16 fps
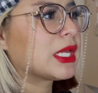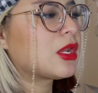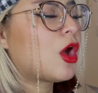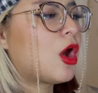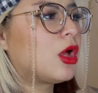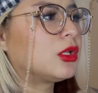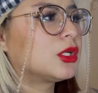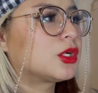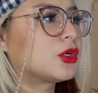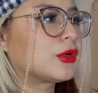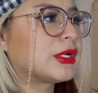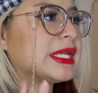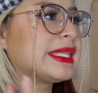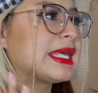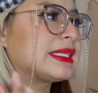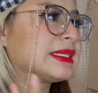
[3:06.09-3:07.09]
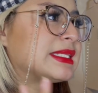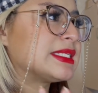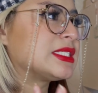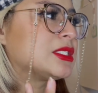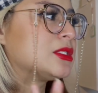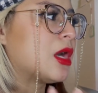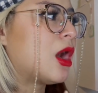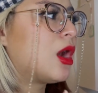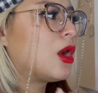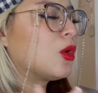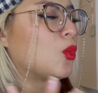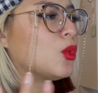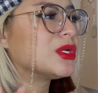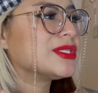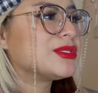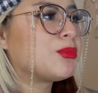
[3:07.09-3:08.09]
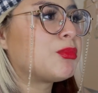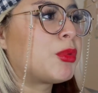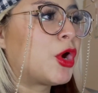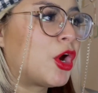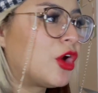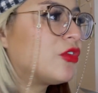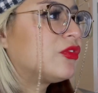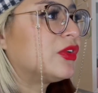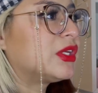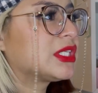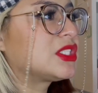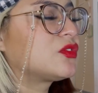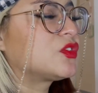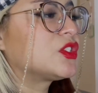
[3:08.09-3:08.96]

all agree that this song was perfect for